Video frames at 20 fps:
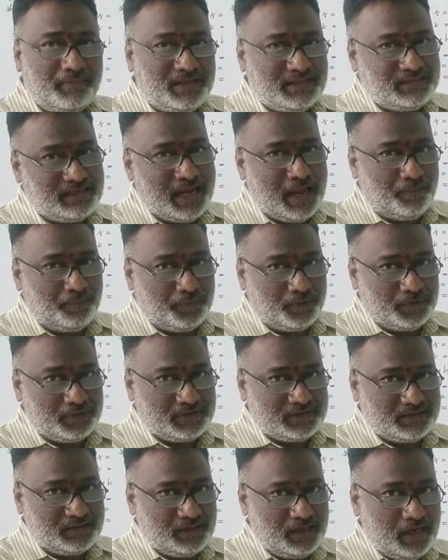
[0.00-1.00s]
this lamp
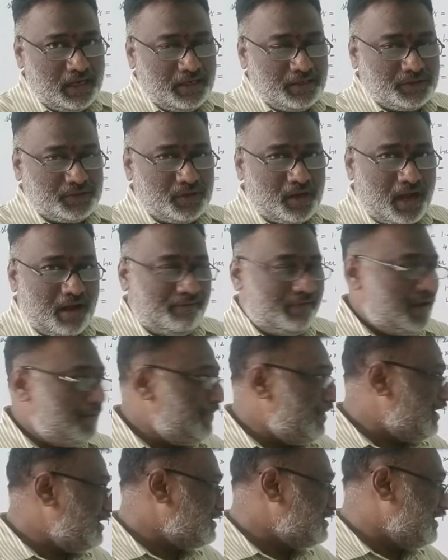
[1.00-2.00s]
post. So away
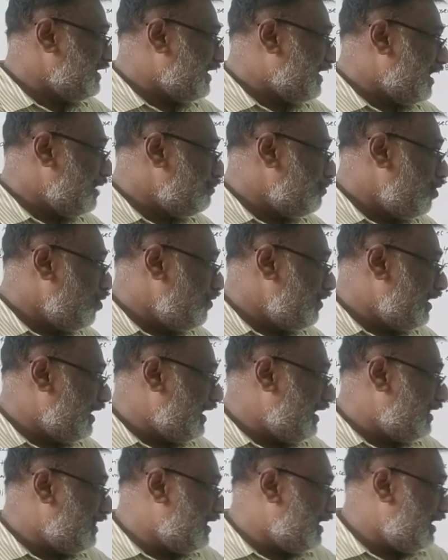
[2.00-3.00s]
means she can move
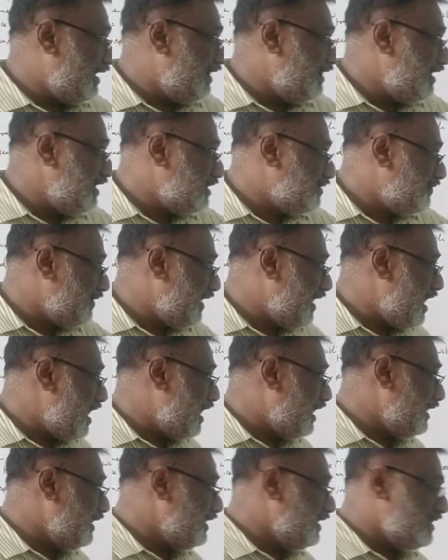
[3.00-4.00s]
either in this way
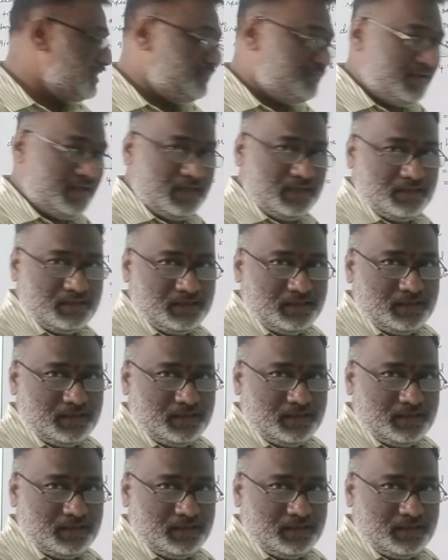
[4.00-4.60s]
or in this way.